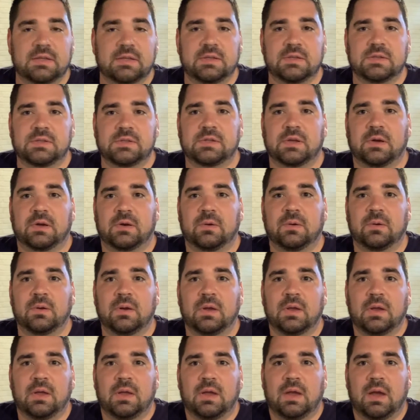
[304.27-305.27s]
So,
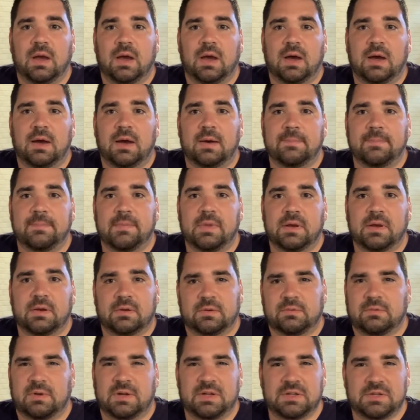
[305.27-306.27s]

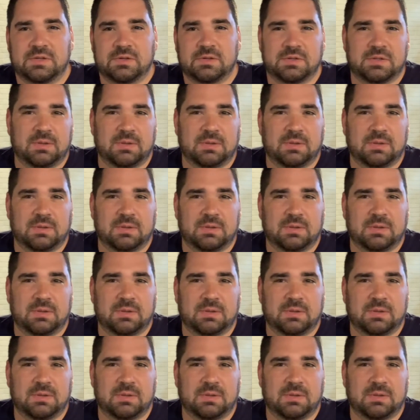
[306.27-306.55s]
and running shoes